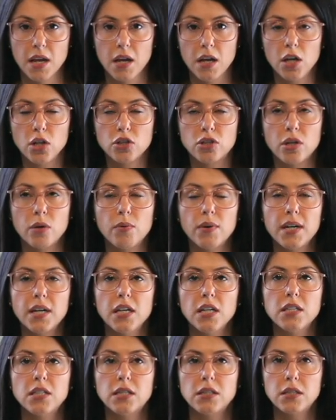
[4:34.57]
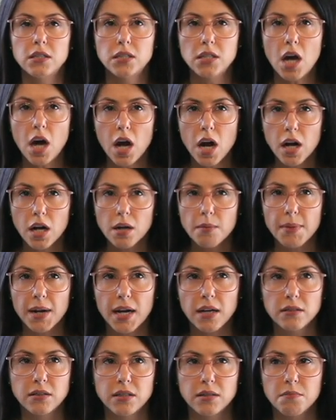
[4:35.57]
So we're going to talk
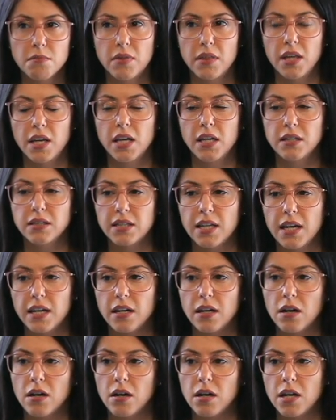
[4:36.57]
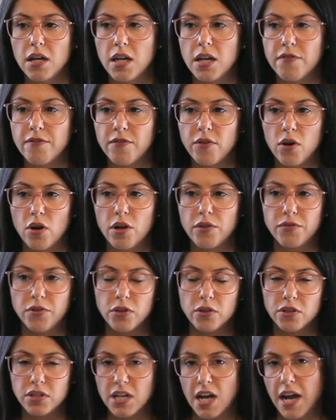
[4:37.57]
about some things that involve
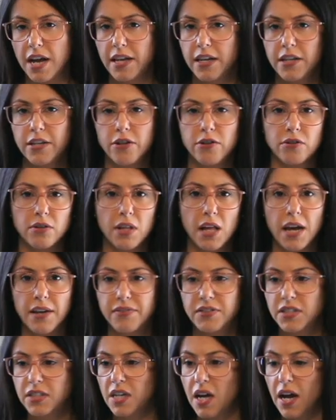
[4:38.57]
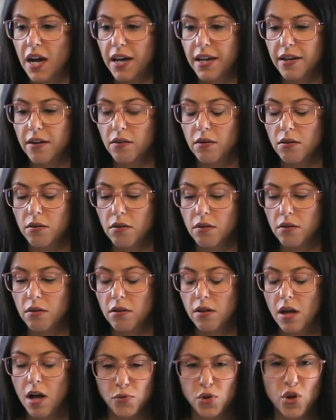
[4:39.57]
your diet, your
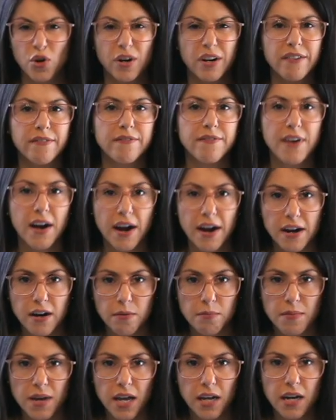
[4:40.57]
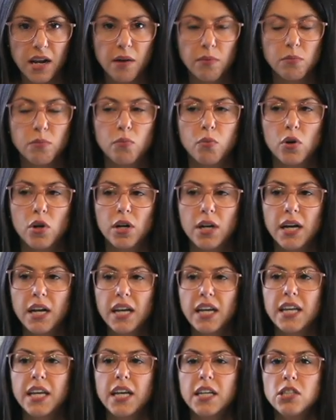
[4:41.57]
lifestyle, your environment, and we're going
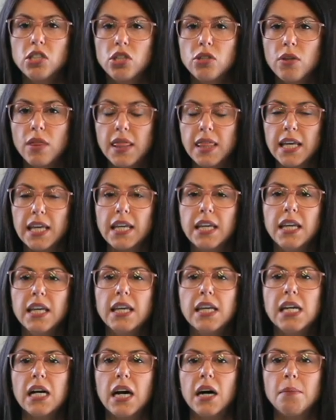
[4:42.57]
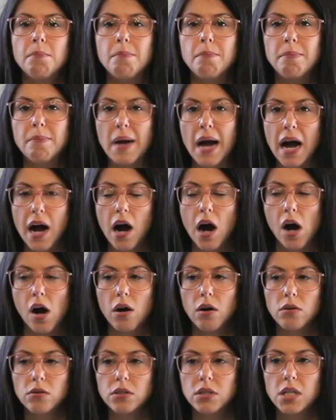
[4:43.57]
to get you thinking
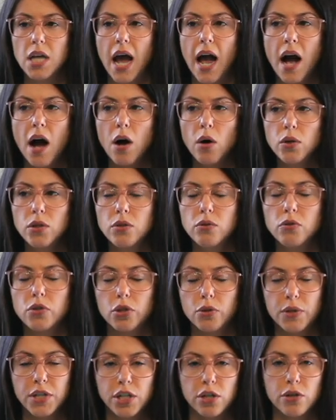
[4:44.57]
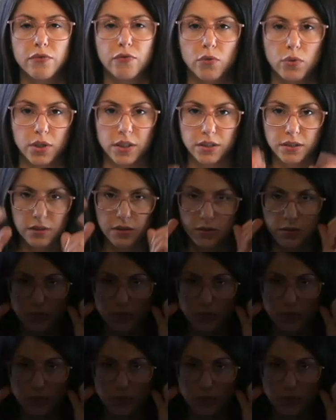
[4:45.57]
about how you treat your voice.